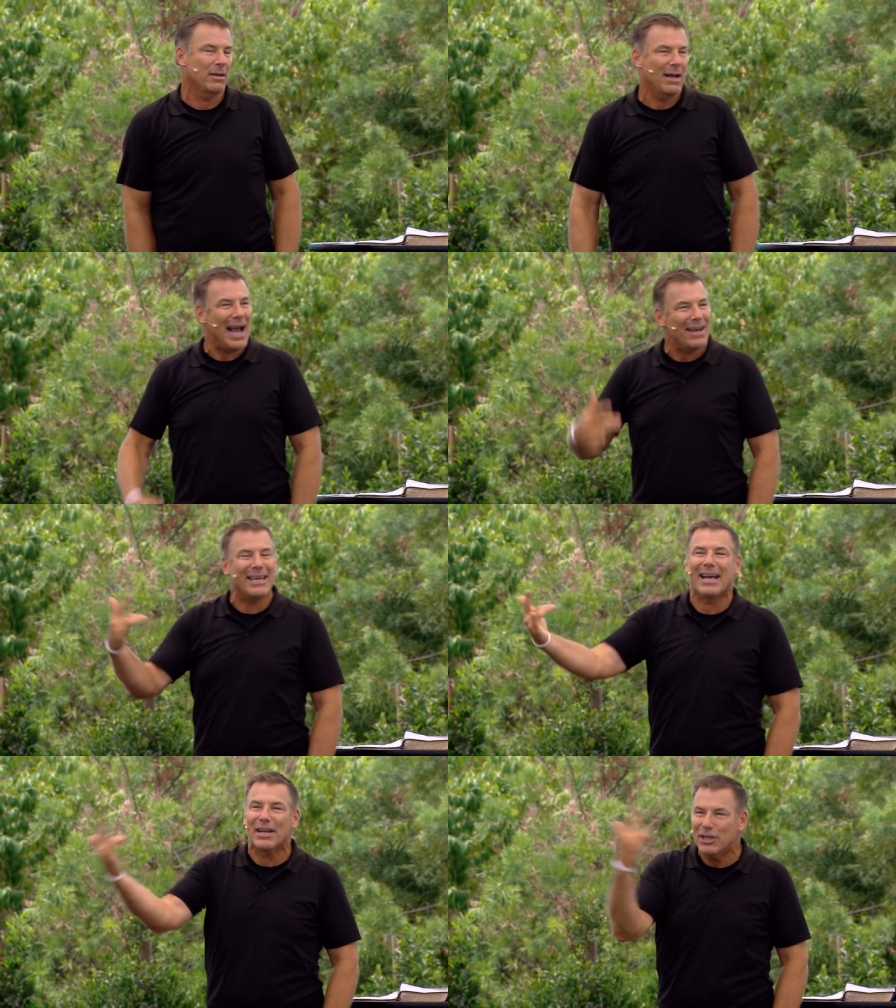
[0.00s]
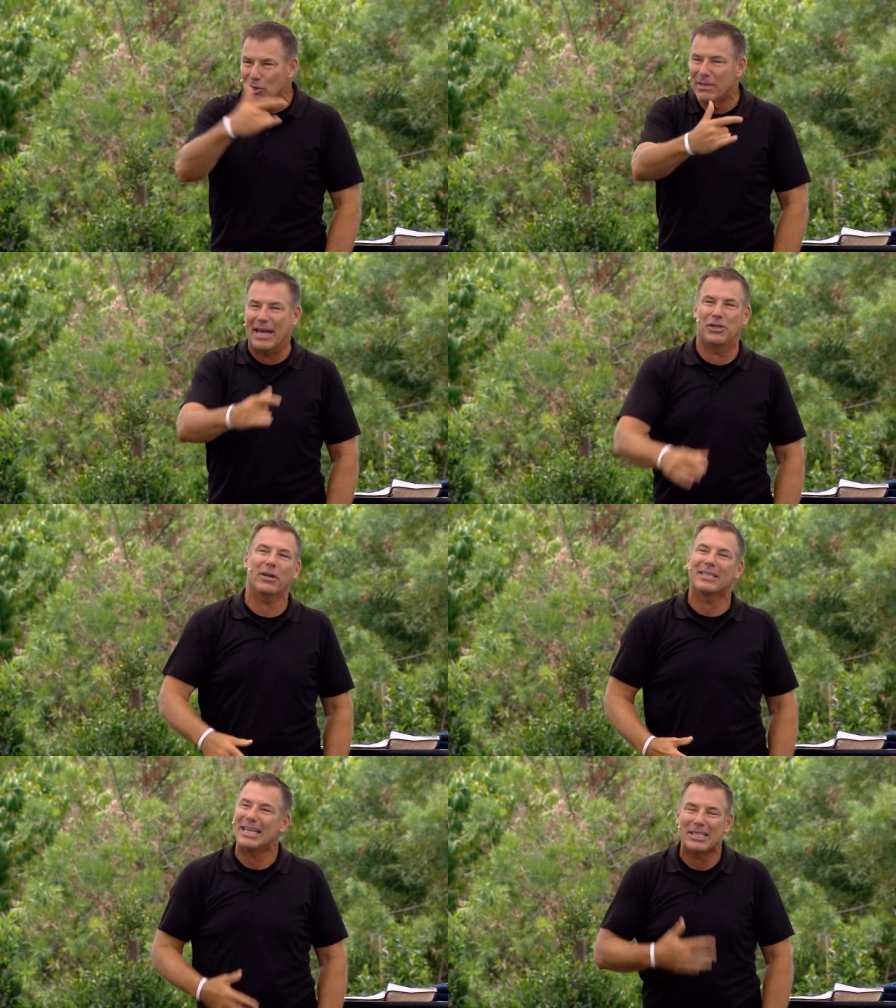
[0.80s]
How are they going to do that? You
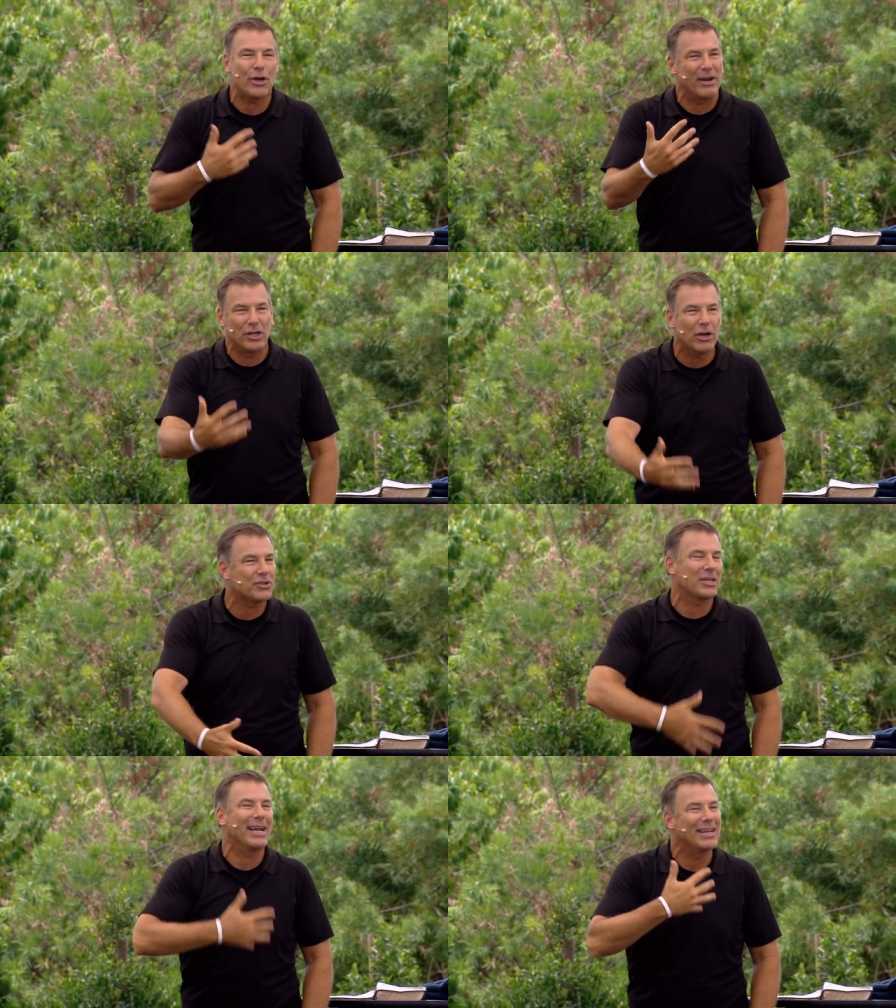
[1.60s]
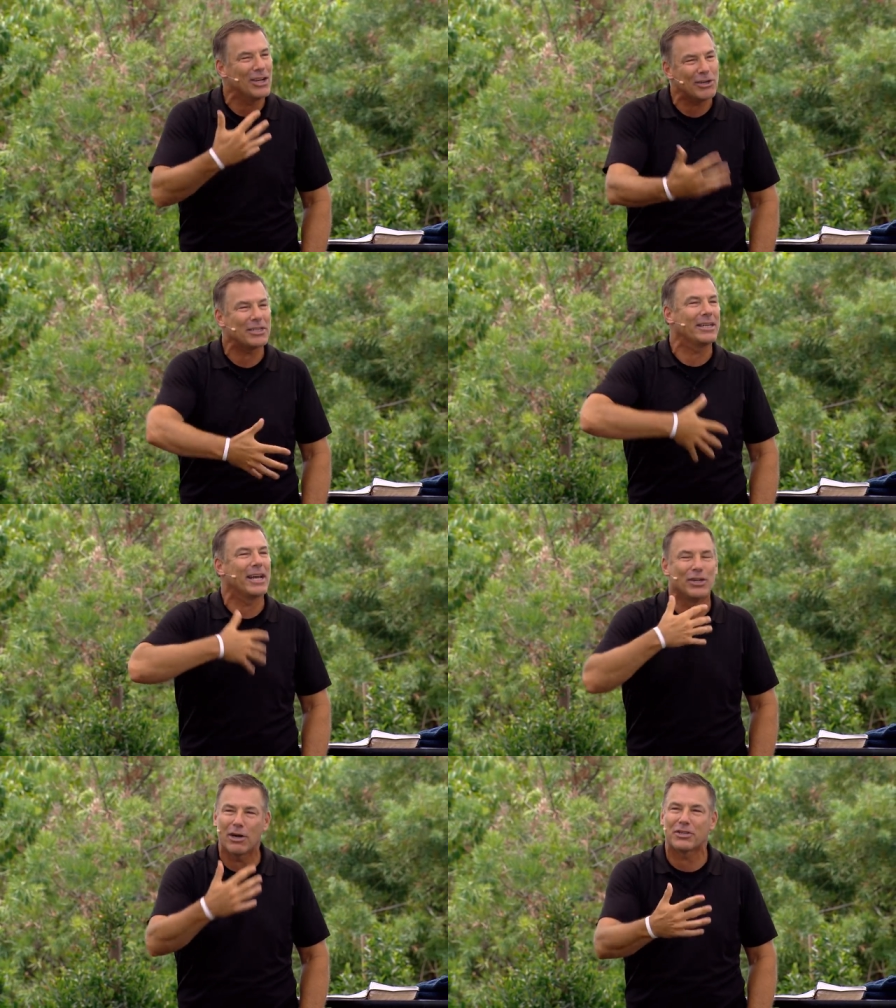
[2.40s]
can sit there and nurse it and nurse it
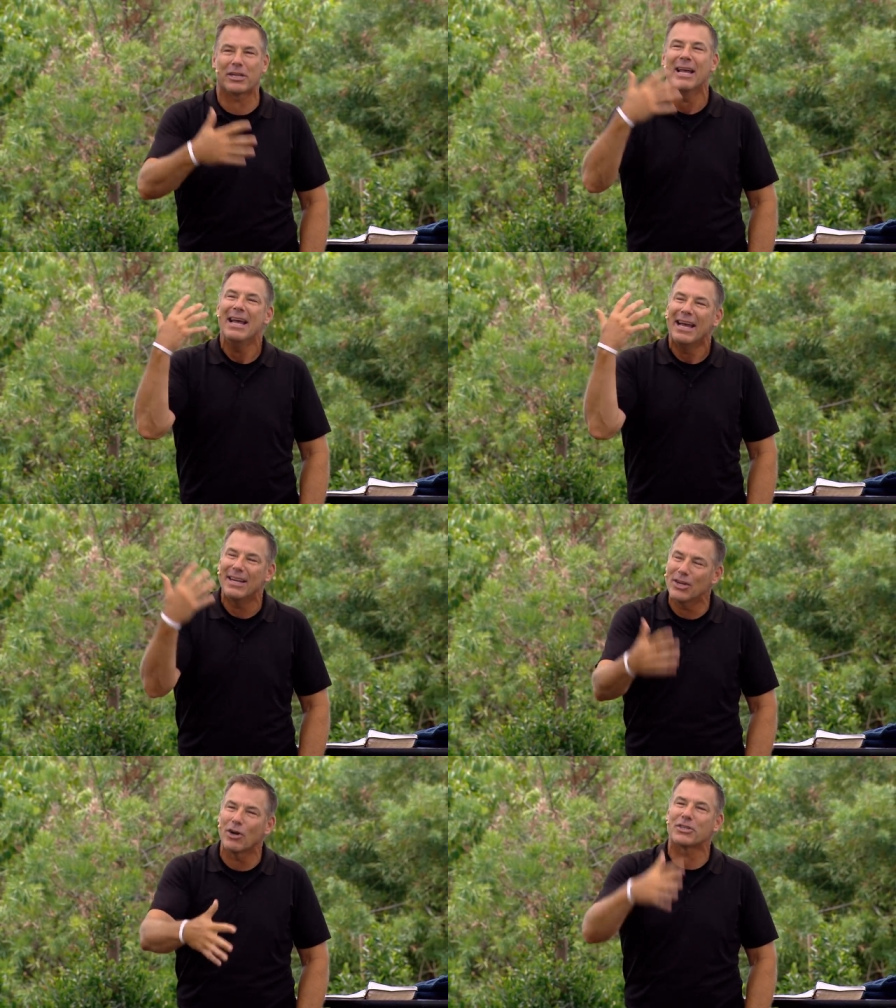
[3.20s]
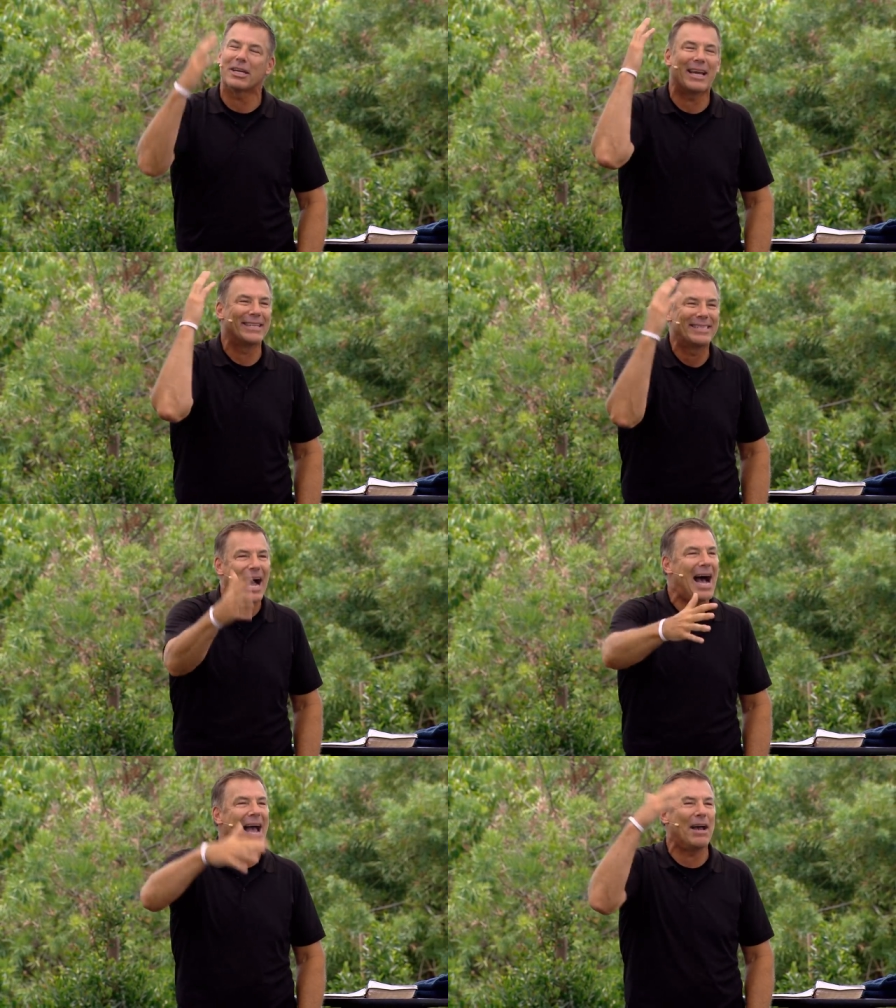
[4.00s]
and nurse it and nurse it and
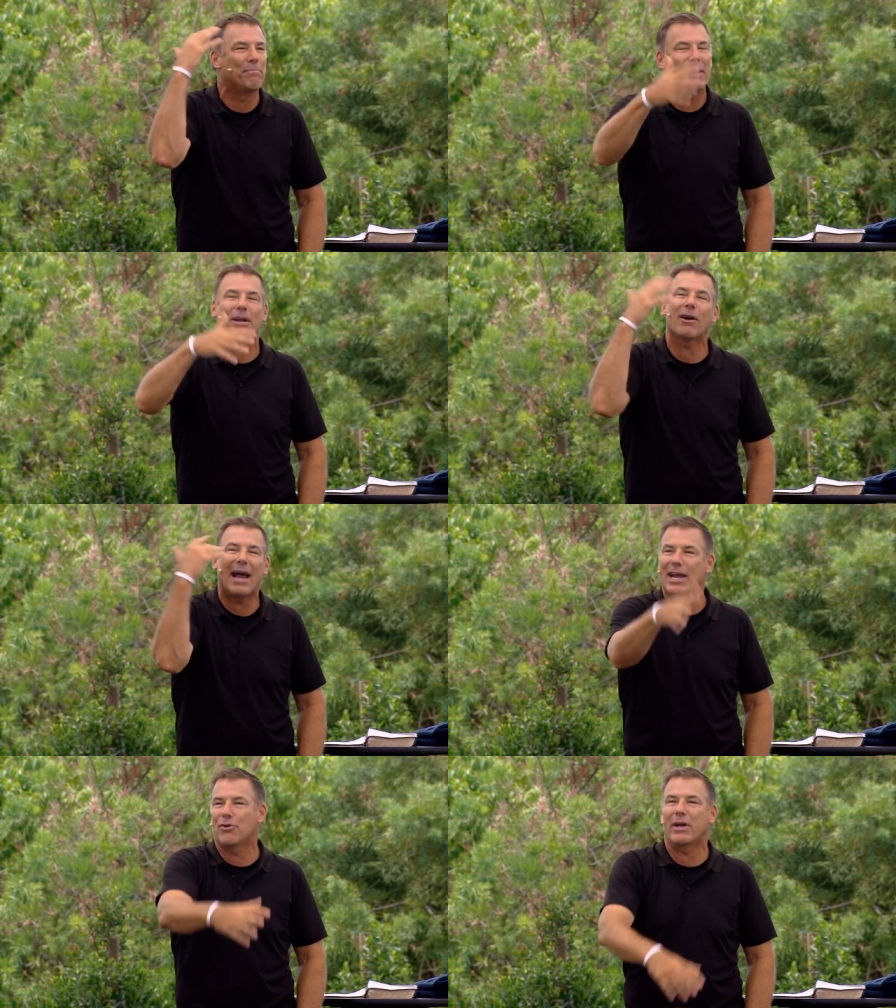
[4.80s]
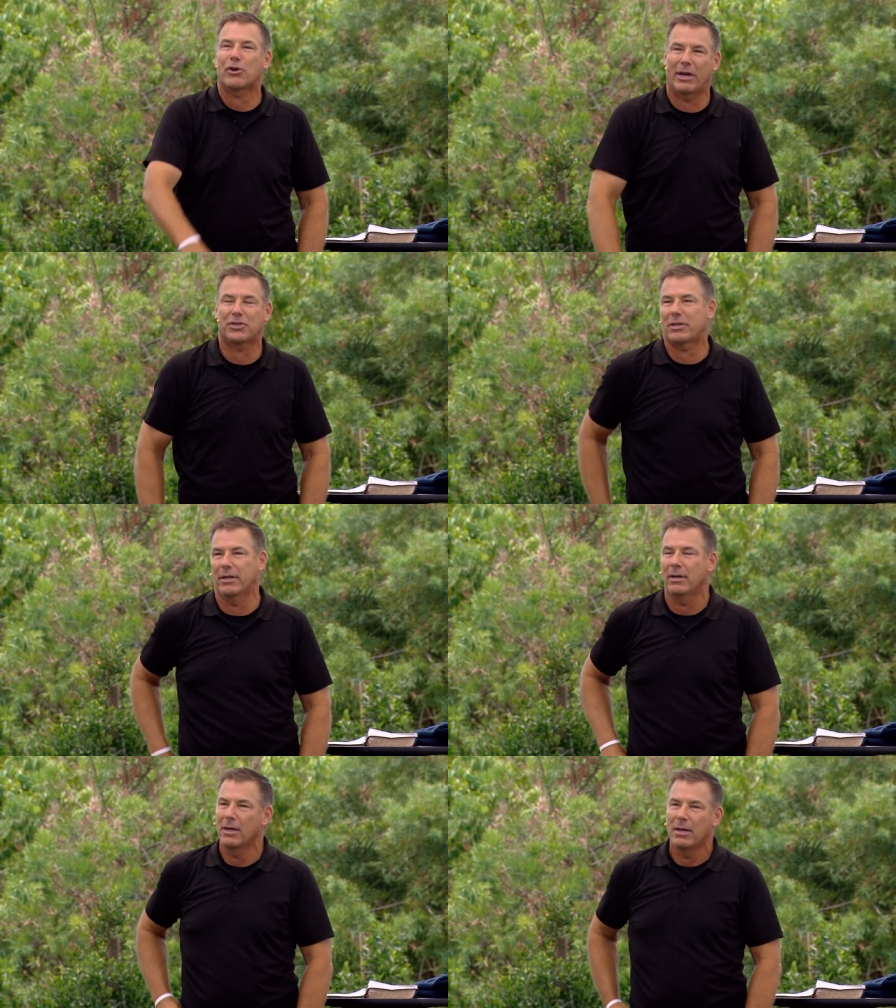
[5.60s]
die a bitter, angry Christian.